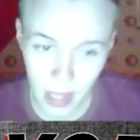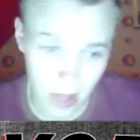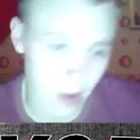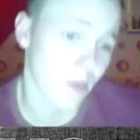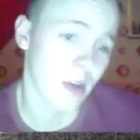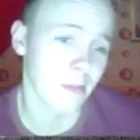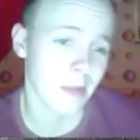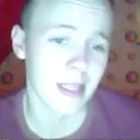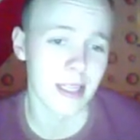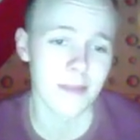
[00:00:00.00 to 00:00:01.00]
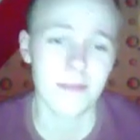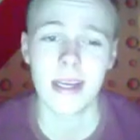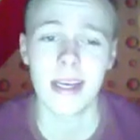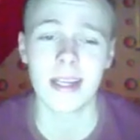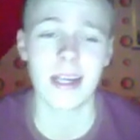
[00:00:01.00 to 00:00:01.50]
I already played him
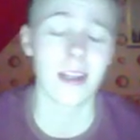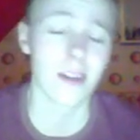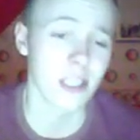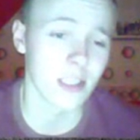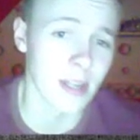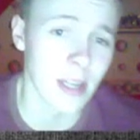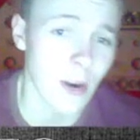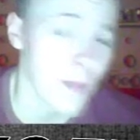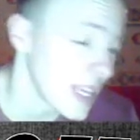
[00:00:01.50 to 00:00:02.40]
and I lost 3-0